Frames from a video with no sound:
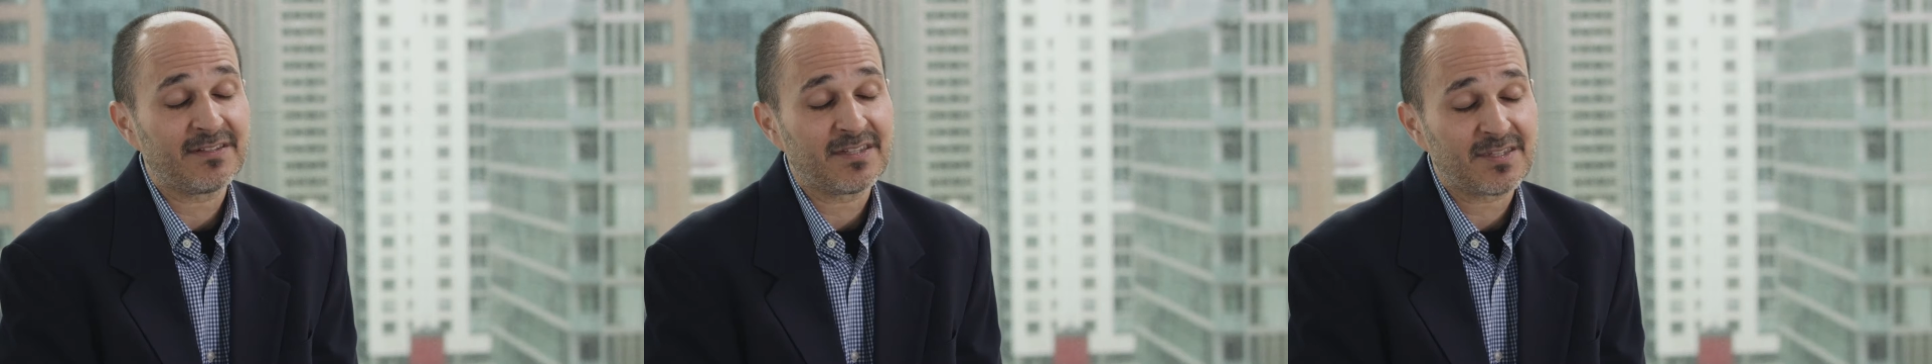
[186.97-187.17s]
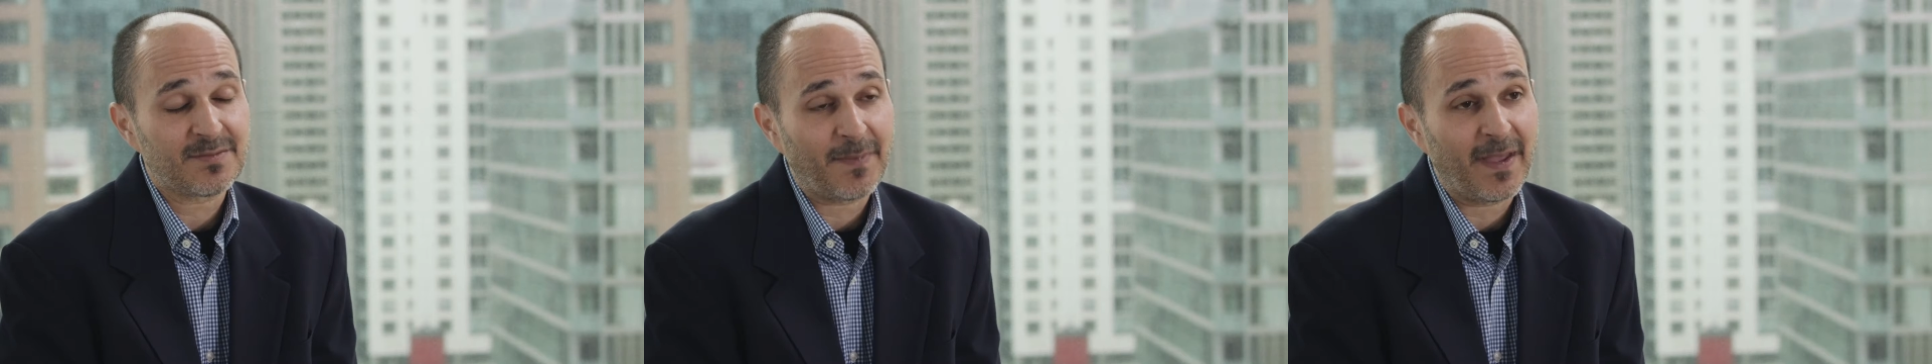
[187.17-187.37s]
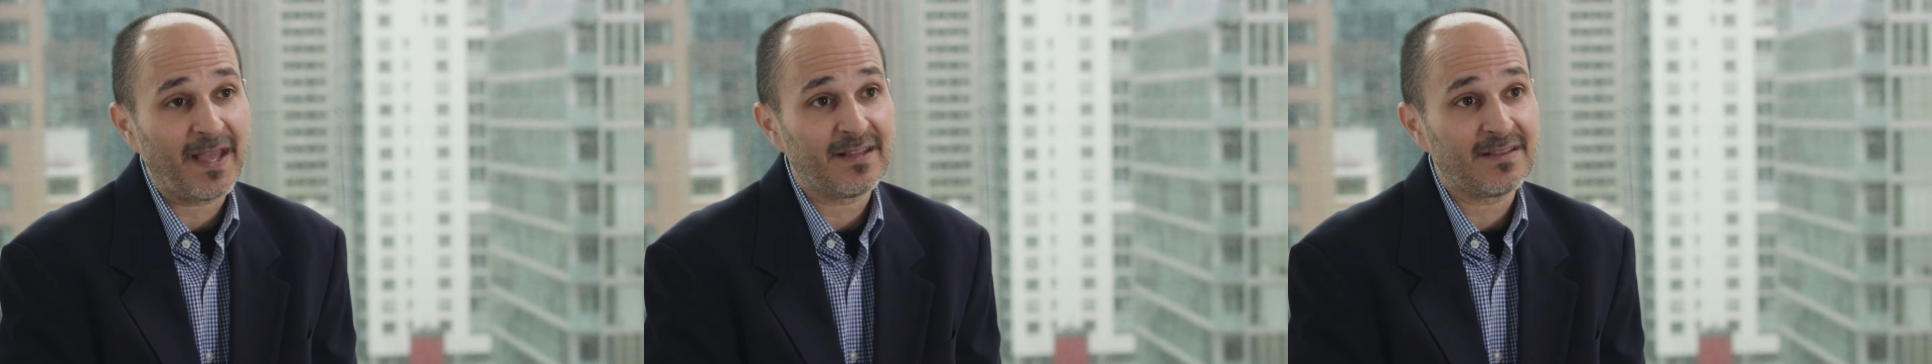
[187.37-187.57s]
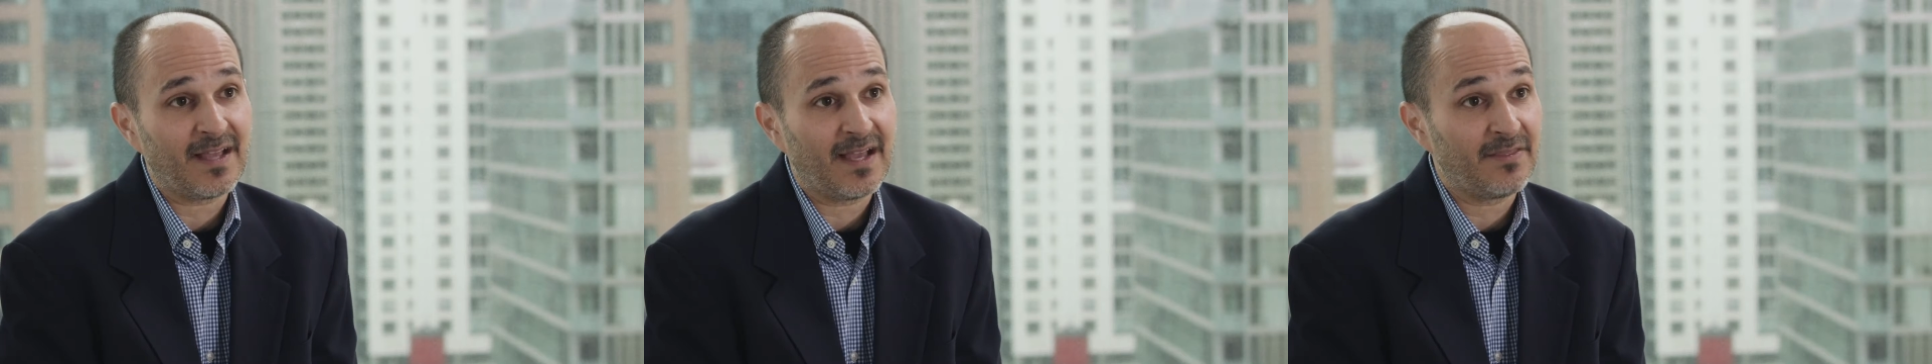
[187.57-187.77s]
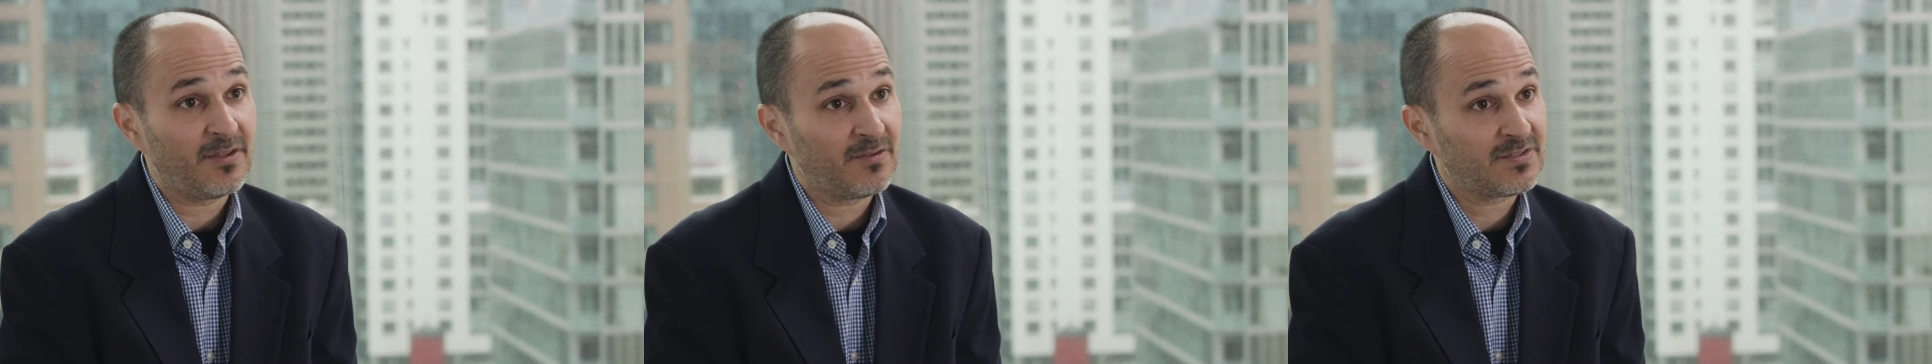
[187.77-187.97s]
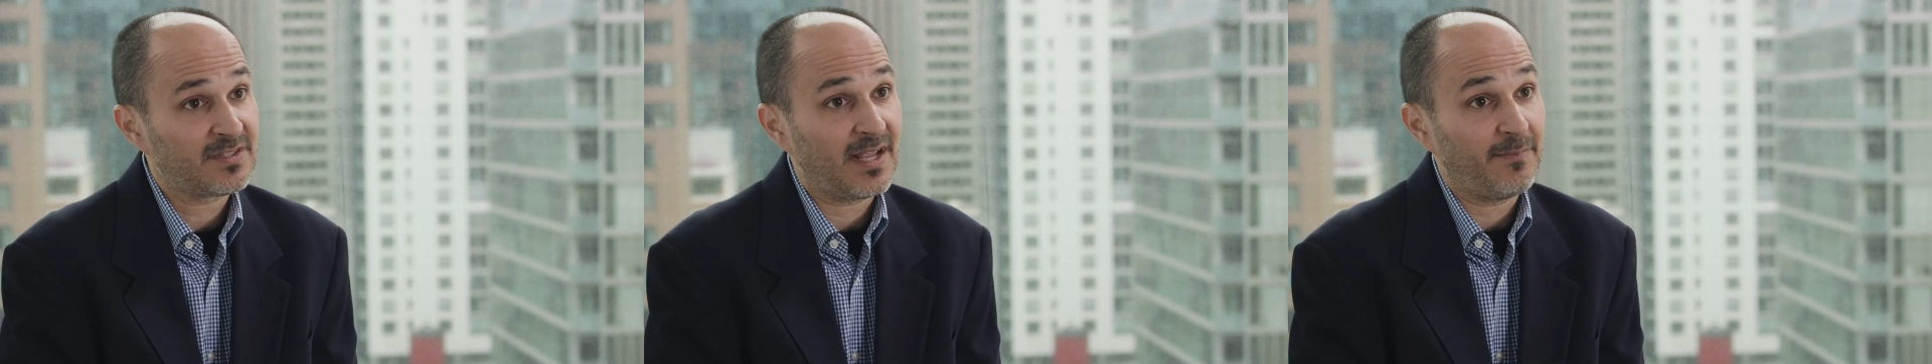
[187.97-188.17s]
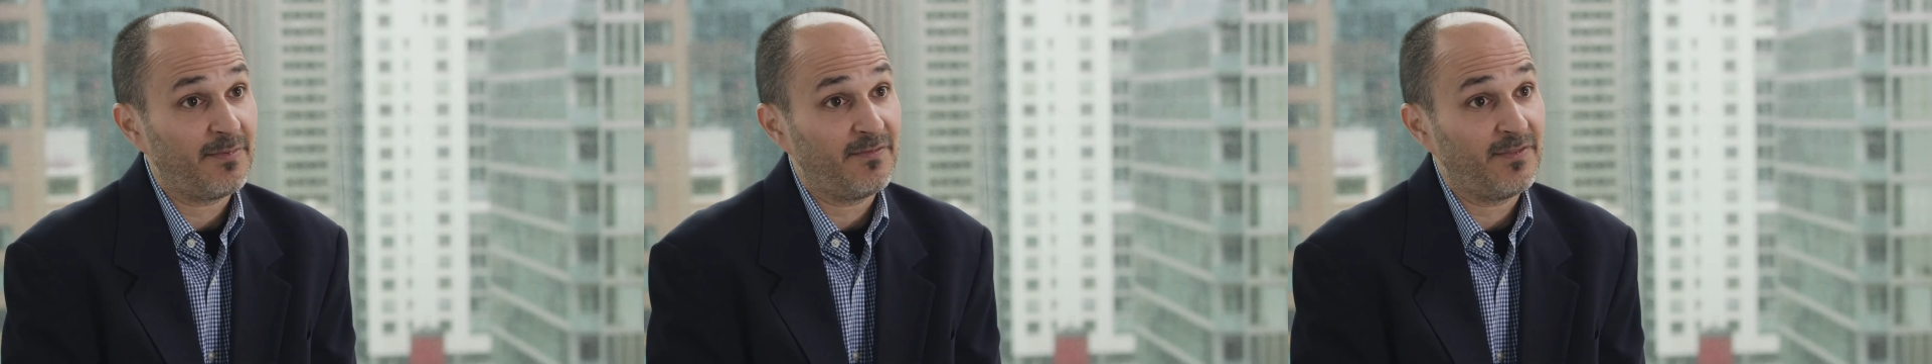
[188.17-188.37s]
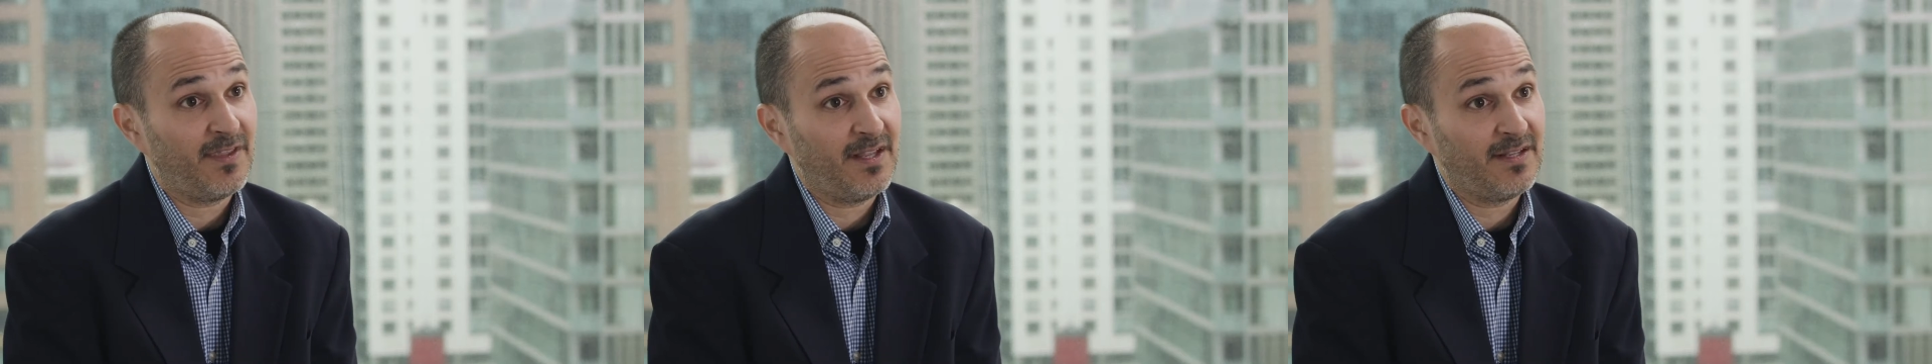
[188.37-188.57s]
to spend on those type
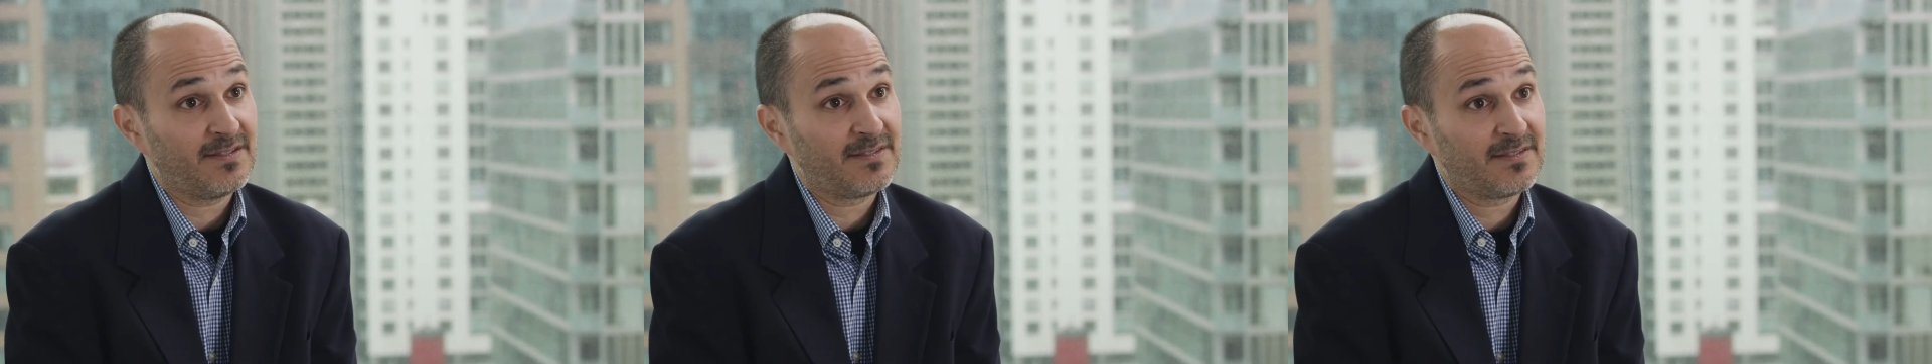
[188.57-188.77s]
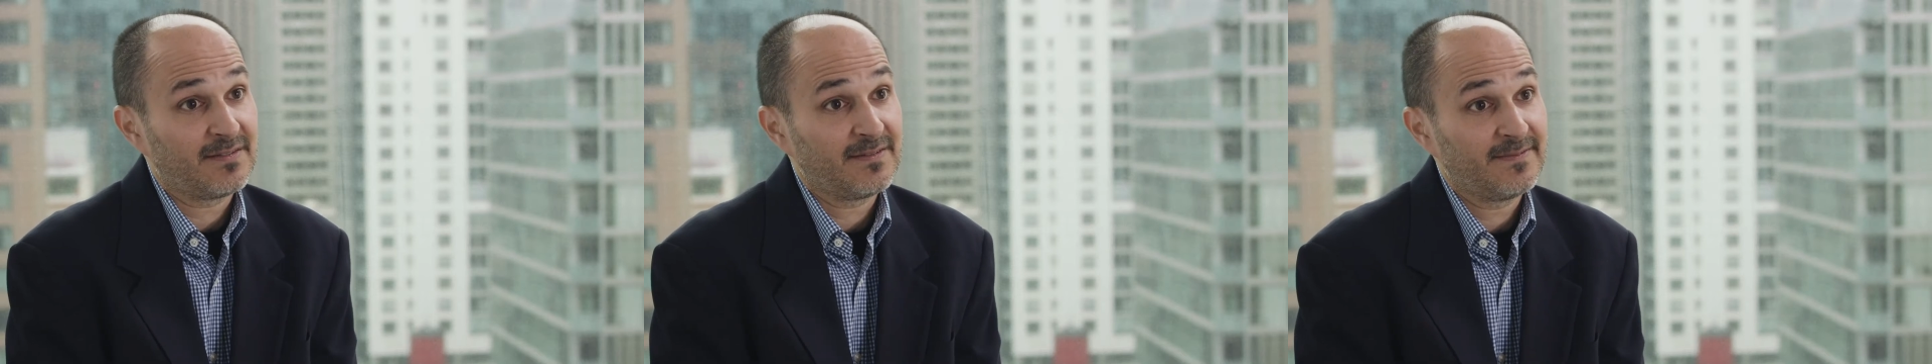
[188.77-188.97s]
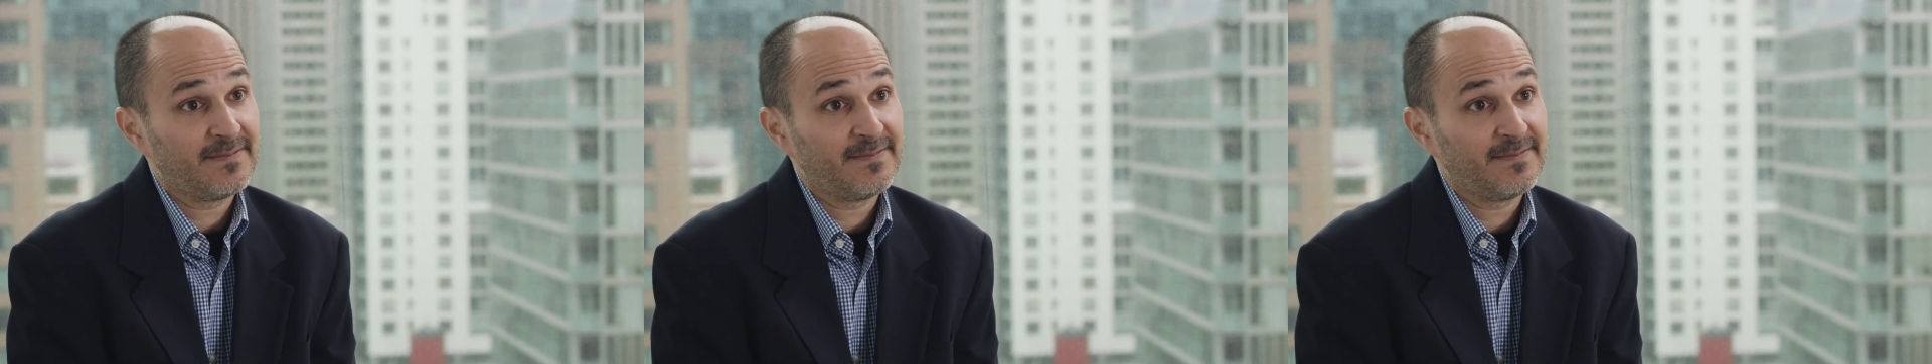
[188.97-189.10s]
of things.